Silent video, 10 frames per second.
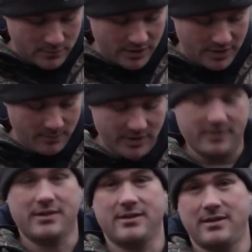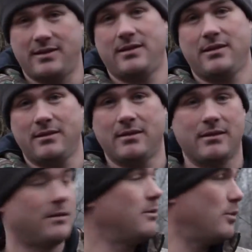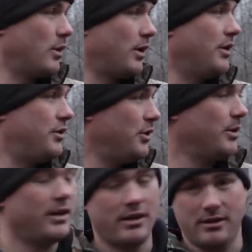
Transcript: to keep things consistent, we're gonna do it.